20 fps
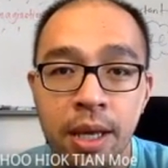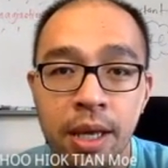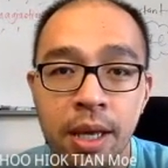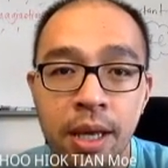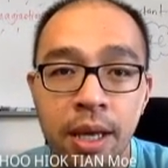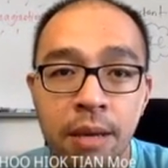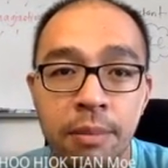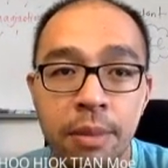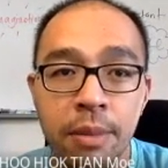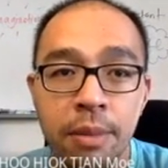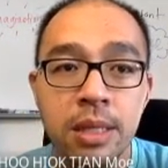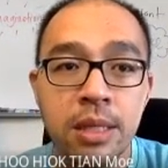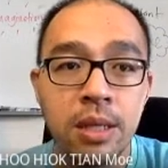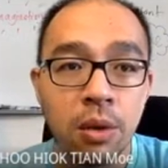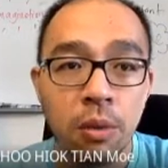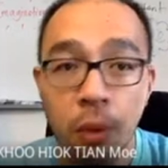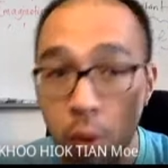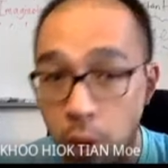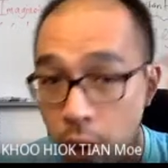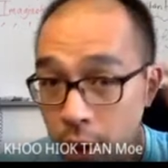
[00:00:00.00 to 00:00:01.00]
Means the
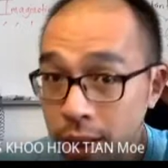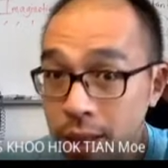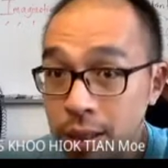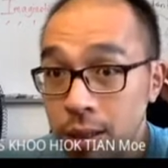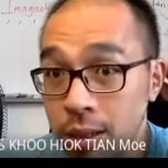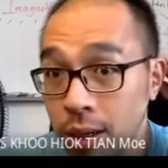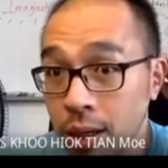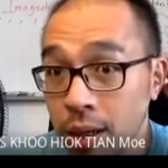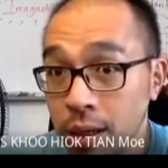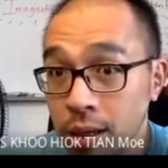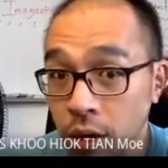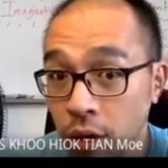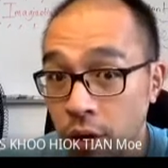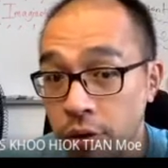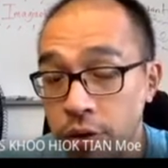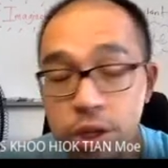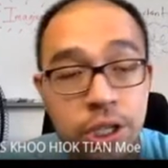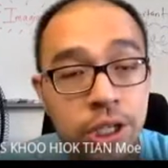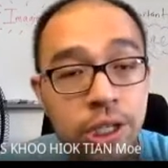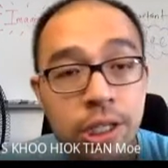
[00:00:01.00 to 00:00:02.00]
water,
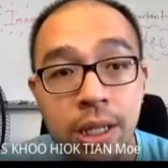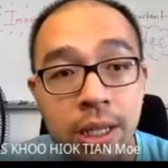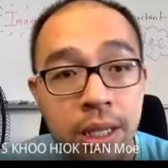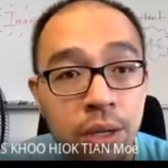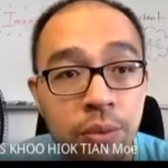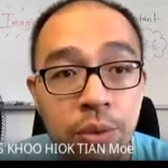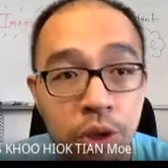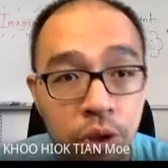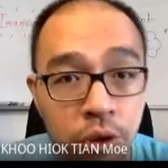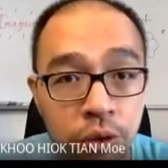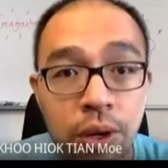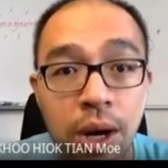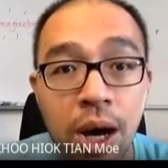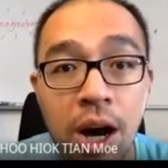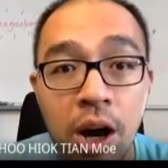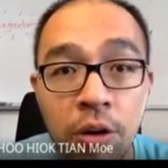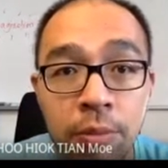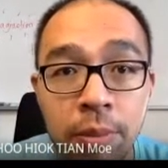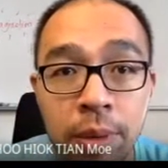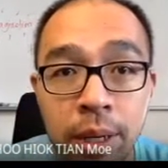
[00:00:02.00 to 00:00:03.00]
originally we don't know how
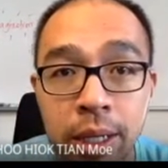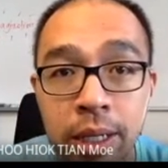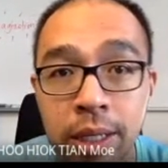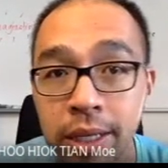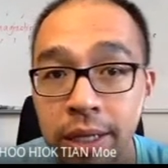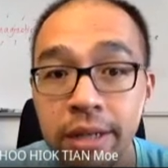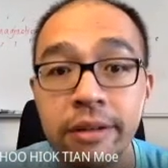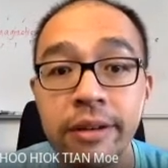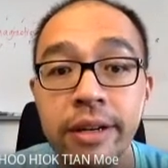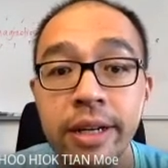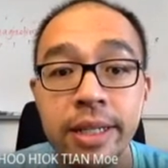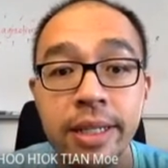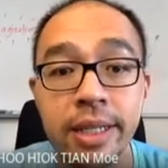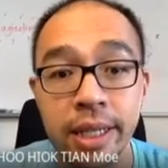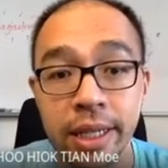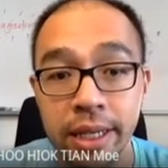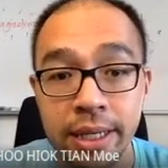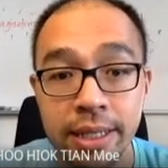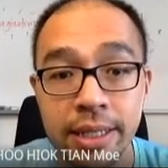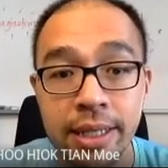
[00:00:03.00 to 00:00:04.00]
many degrees it
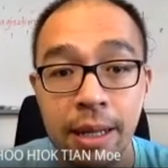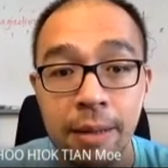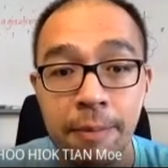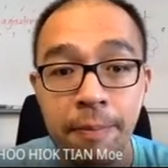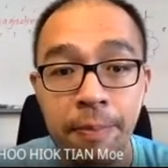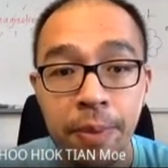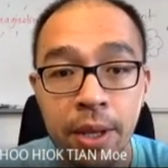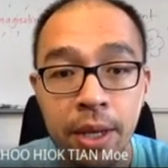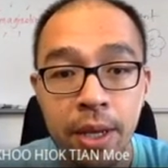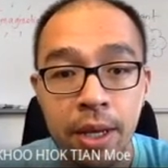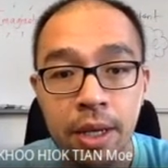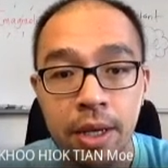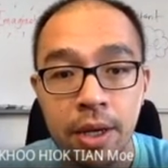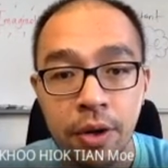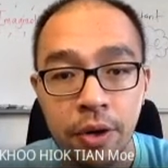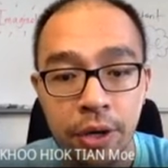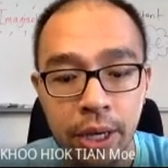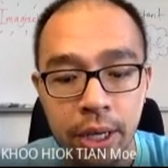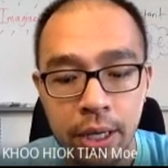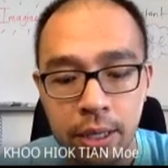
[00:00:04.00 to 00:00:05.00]
is
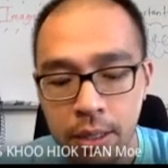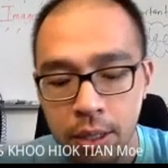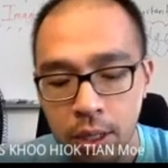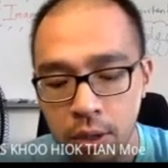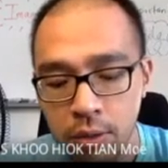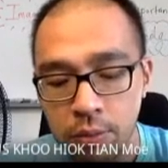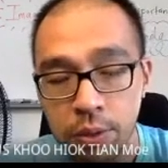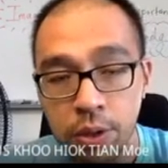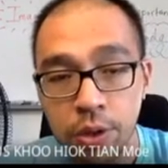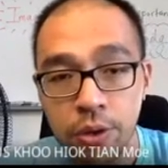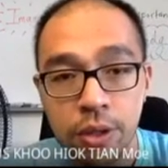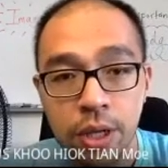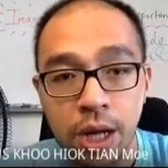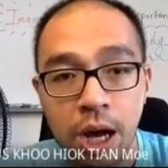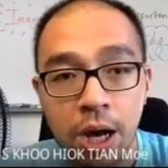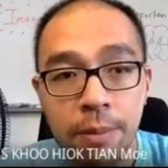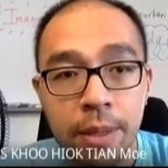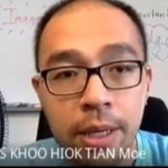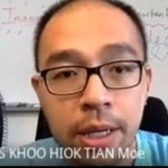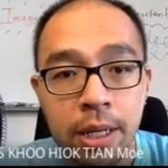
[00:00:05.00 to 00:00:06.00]
okay, we don't know how
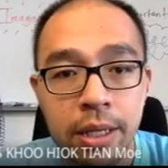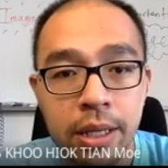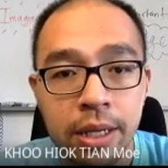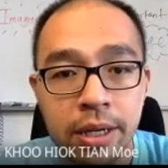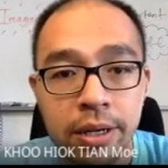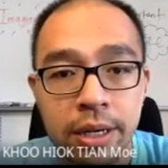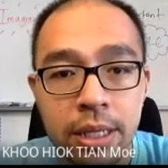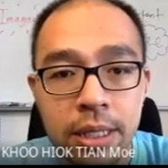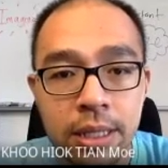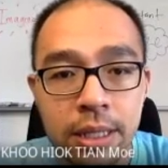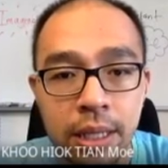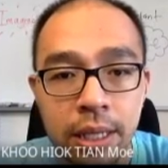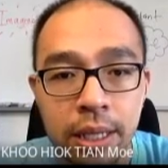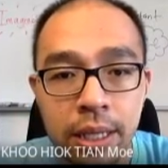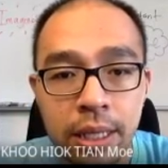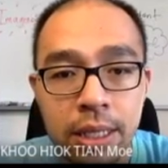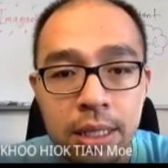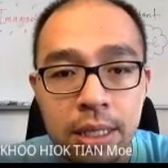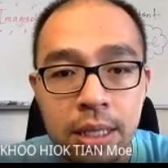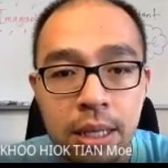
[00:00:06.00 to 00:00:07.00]
many degrees it
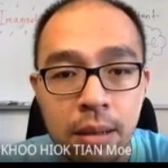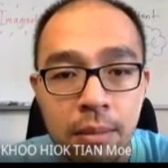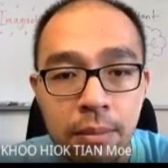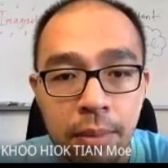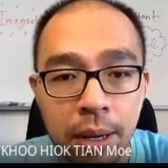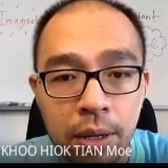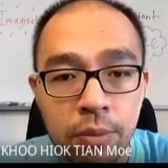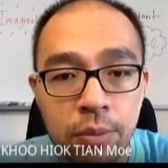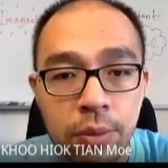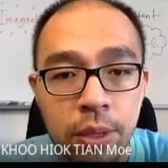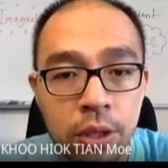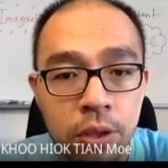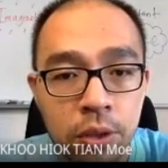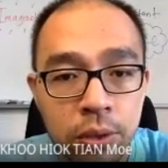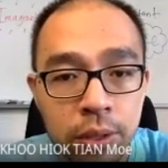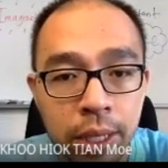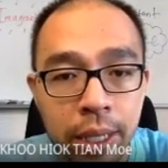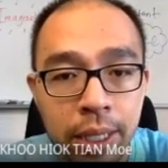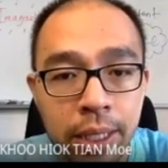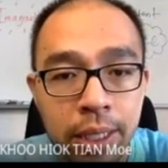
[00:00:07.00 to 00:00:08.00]
is, but we know
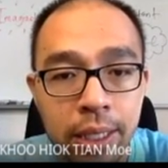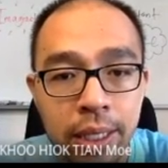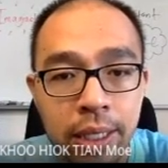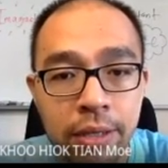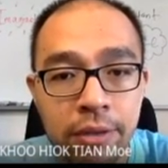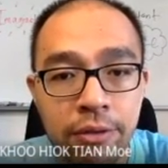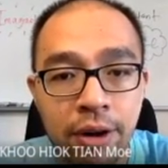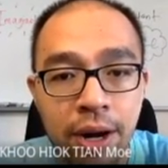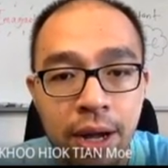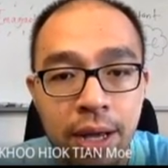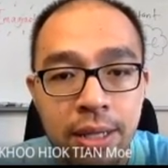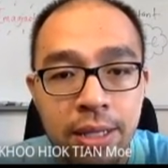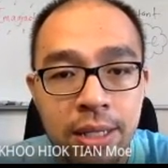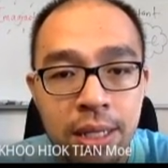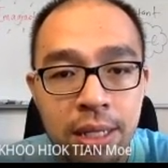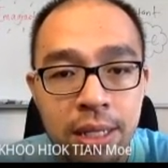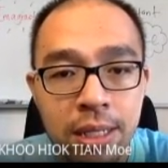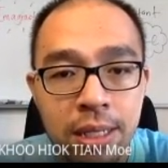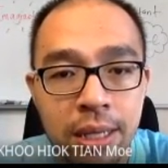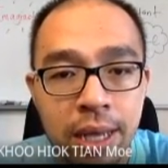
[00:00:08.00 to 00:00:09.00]
that it
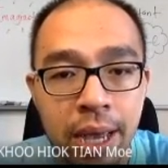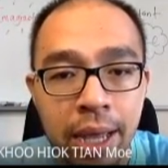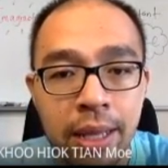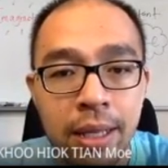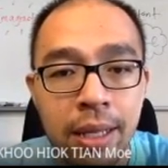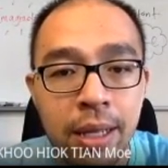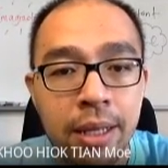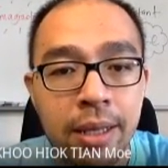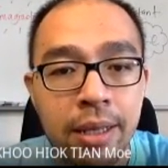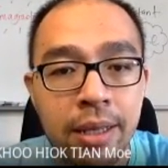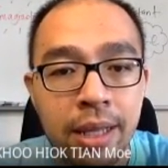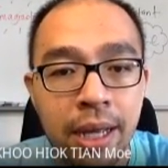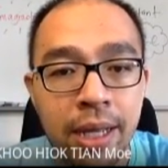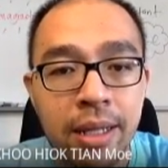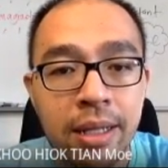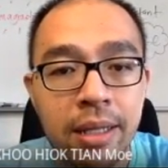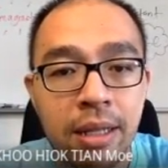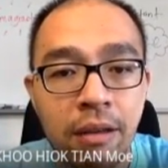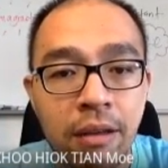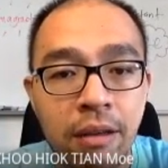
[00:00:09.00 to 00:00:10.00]
rises at
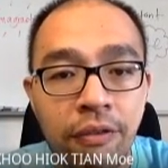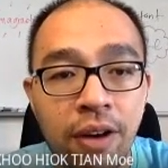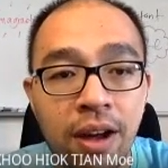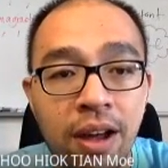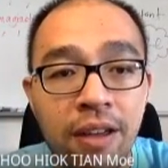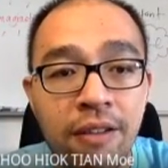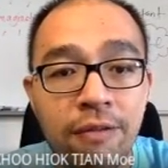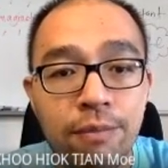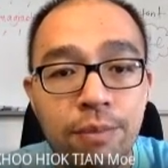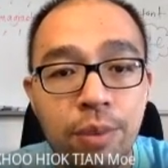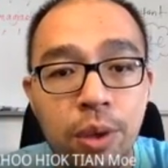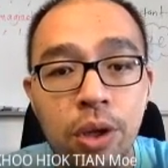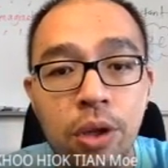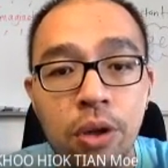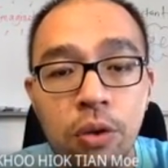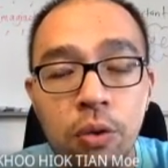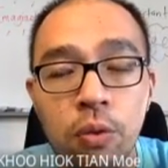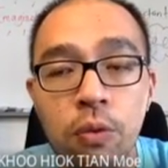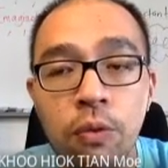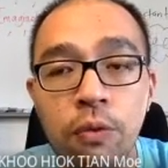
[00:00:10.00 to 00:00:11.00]

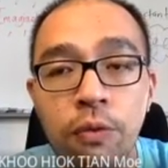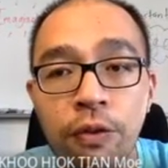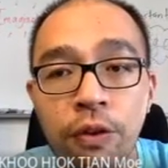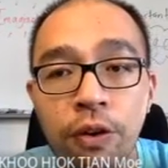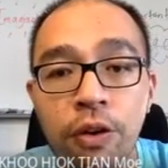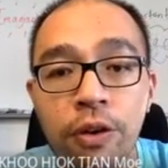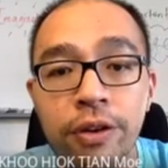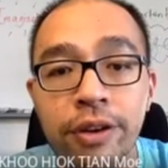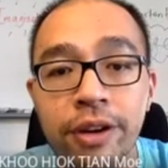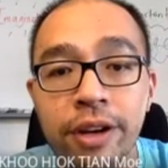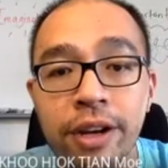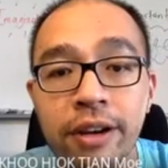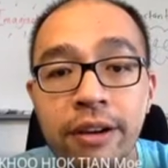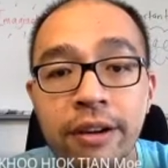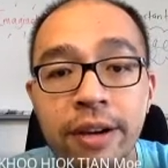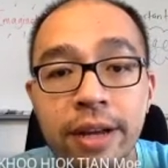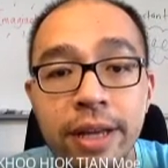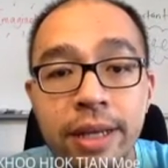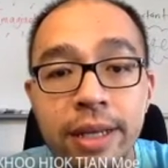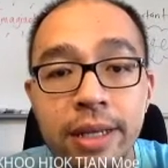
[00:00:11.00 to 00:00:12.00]
95.24
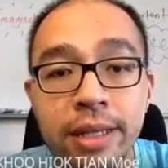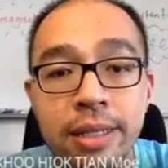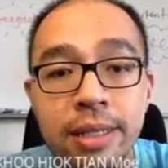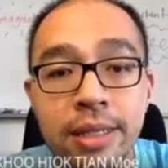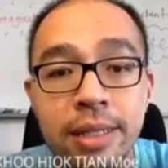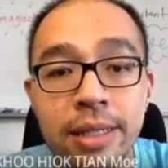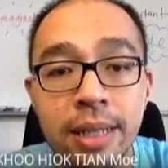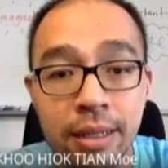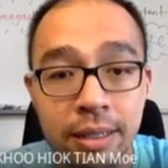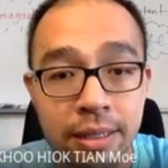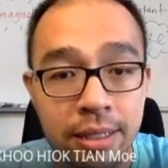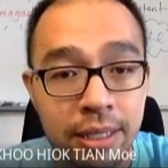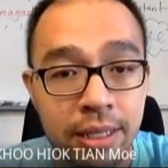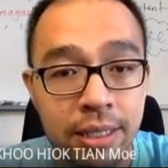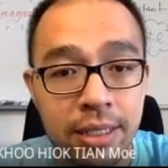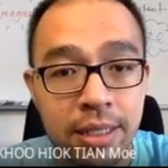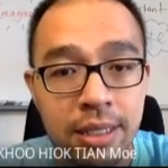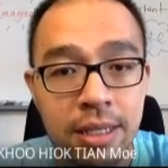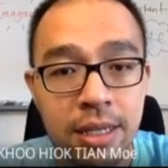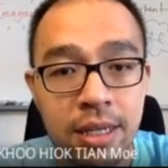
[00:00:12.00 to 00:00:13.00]
degrees
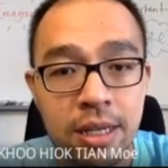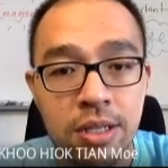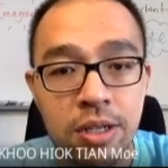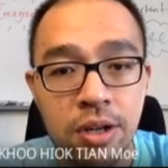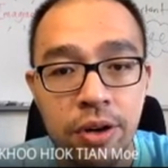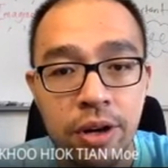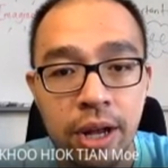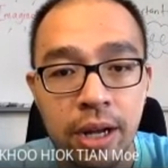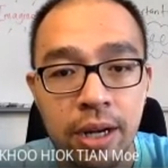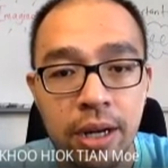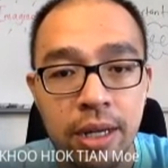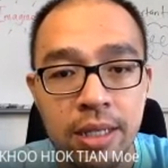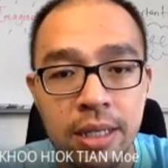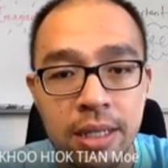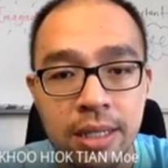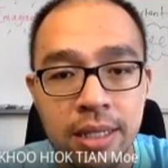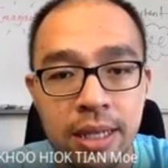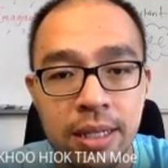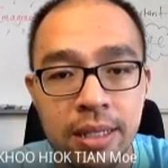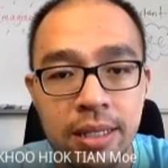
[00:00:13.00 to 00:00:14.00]
Celsius. Sorry, there's a
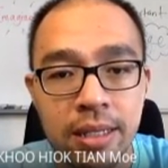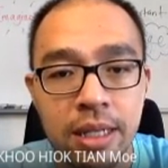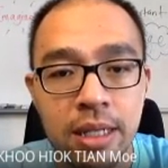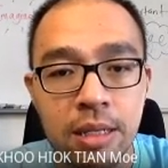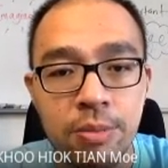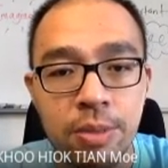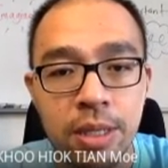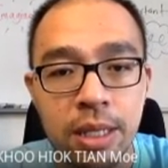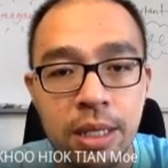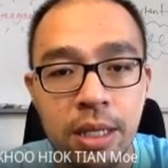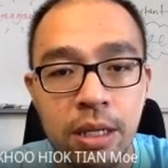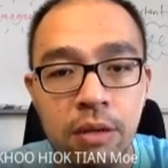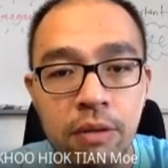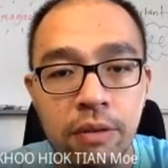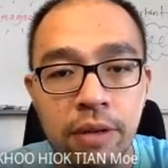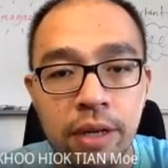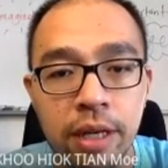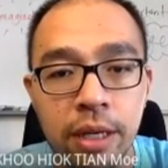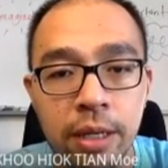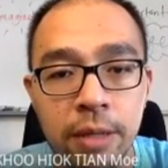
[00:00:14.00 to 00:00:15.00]
Celsius missing over here.